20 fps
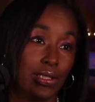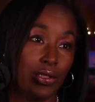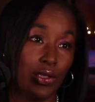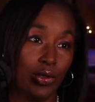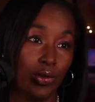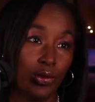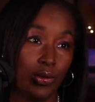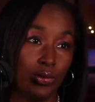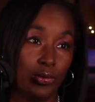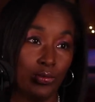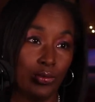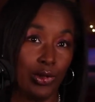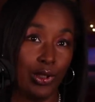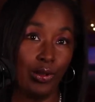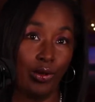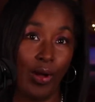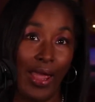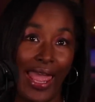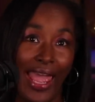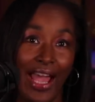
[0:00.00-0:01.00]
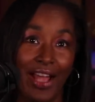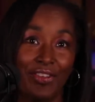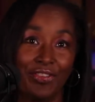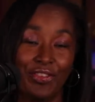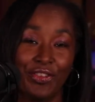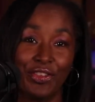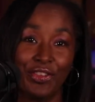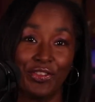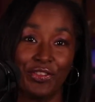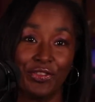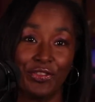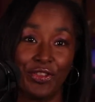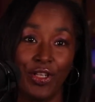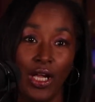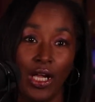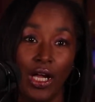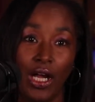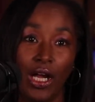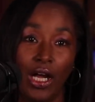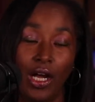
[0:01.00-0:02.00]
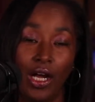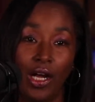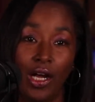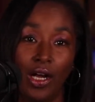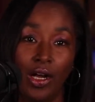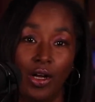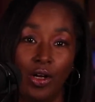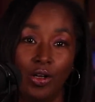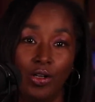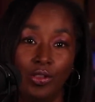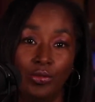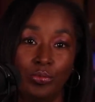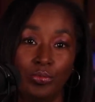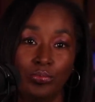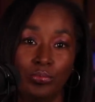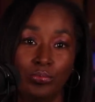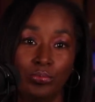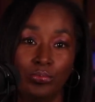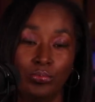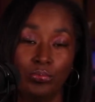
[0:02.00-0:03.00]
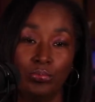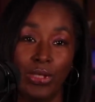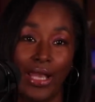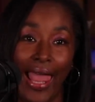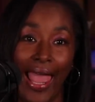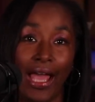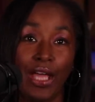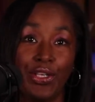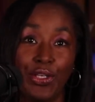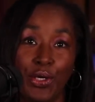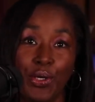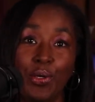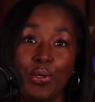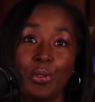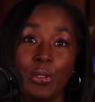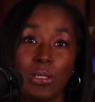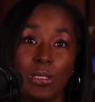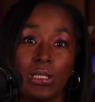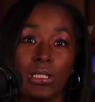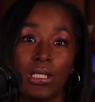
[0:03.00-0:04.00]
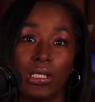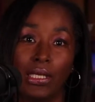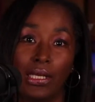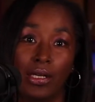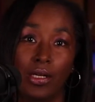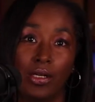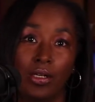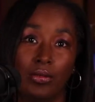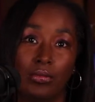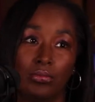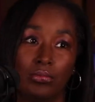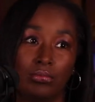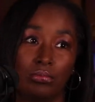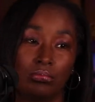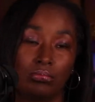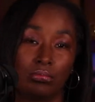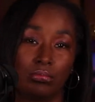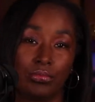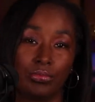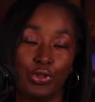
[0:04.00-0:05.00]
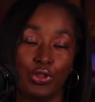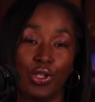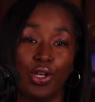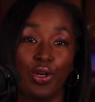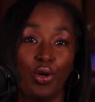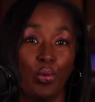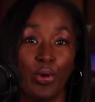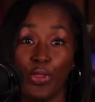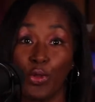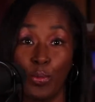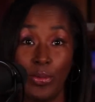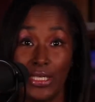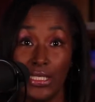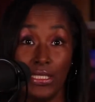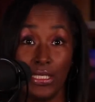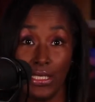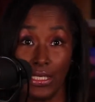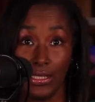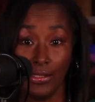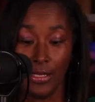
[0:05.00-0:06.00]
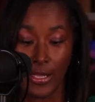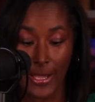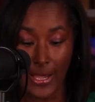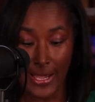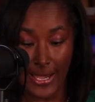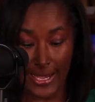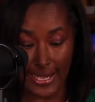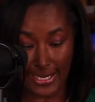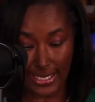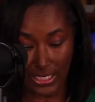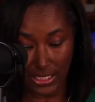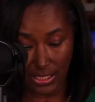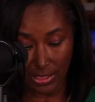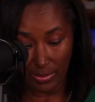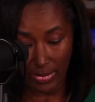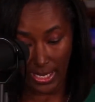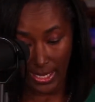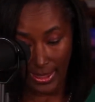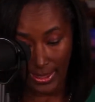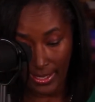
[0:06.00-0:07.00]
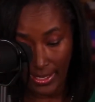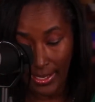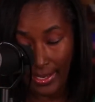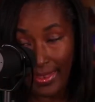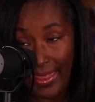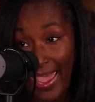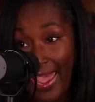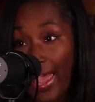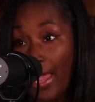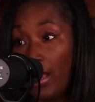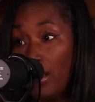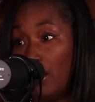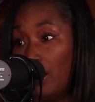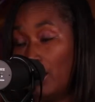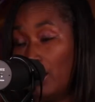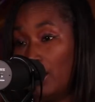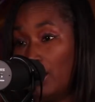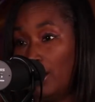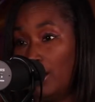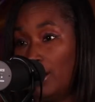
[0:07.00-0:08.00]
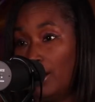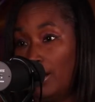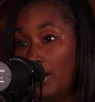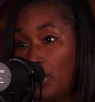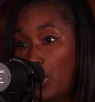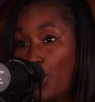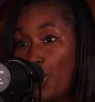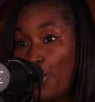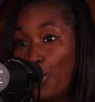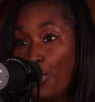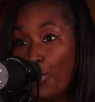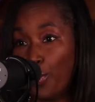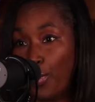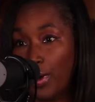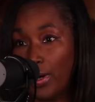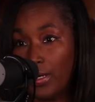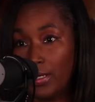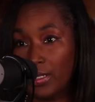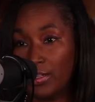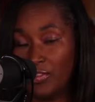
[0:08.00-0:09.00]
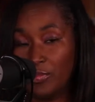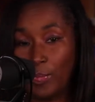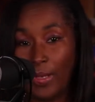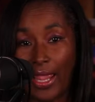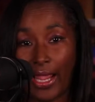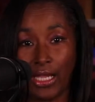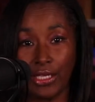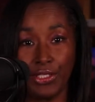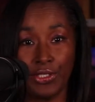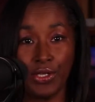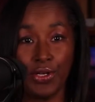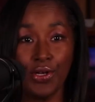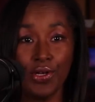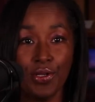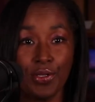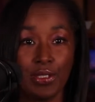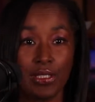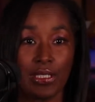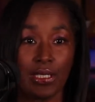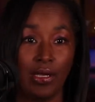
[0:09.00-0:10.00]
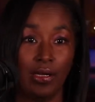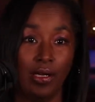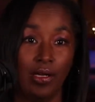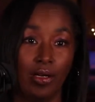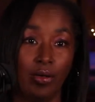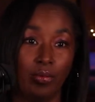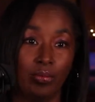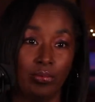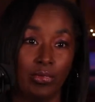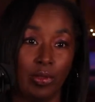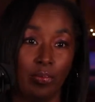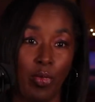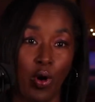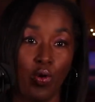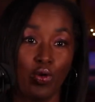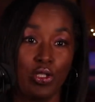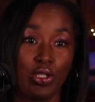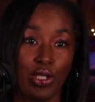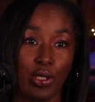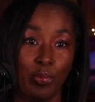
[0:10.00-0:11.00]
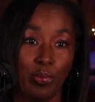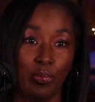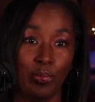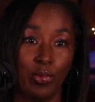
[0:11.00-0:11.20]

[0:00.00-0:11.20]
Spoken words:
So, you know, half of Black adults struggle with obesity. And then that cohort of Black adults, the most